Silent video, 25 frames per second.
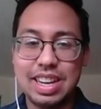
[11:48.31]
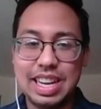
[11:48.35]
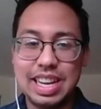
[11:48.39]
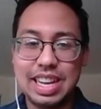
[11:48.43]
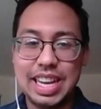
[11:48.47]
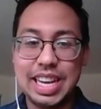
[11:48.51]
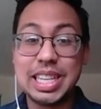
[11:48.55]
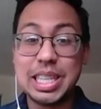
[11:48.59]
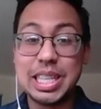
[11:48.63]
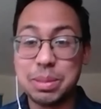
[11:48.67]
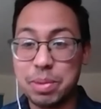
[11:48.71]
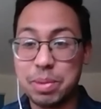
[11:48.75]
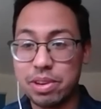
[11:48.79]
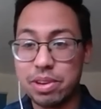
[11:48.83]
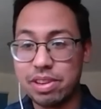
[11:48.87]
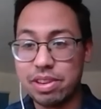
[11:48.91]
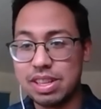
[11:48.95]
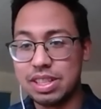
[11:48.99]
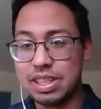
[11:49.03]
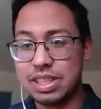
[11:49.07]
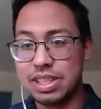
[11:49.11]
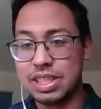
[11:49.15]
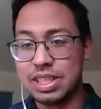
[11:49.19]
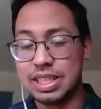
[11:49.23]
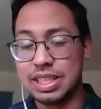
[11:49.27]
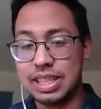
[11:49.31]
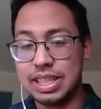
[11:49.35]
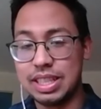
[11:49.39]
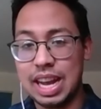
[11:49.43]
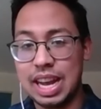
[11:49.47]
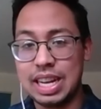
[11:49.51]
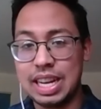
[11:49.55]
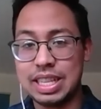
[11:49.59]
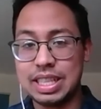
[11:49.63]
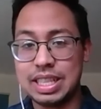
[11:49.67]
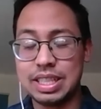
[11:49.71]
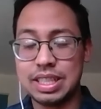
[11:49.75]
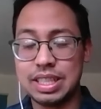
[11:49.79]
experiences
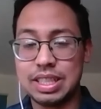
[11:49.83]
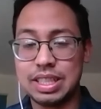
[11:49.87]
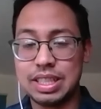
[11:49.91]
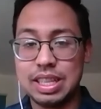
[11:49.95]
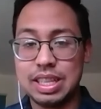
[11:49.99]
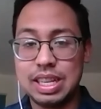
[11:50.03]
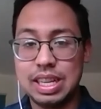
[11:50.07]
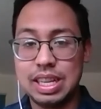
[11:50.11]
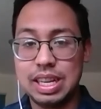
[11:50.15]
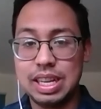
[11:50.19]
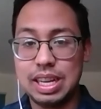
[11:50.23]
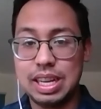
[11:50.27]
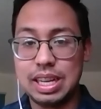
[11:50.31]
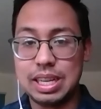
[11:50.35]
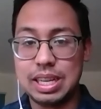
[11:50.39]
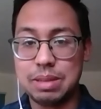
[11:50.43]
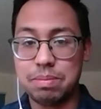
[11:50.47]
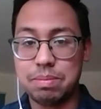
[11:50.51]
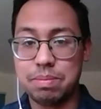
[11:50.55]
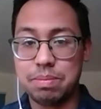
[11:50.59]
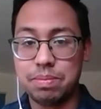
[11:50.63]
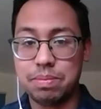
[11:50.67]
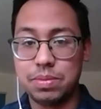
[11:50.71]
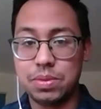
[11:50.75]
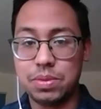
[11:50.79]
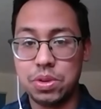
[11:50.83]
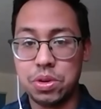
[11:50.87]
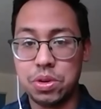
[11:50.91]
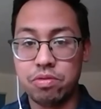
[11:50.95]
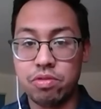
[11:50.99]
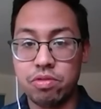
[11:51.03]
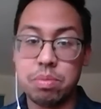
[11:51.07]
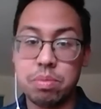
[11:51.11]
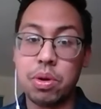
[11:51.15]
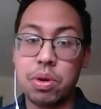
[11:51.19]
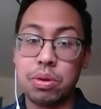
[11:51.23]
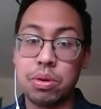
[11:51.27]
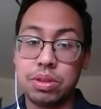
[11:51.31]
as
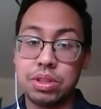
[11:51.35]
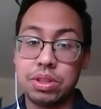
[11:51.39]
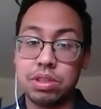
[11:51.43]
remote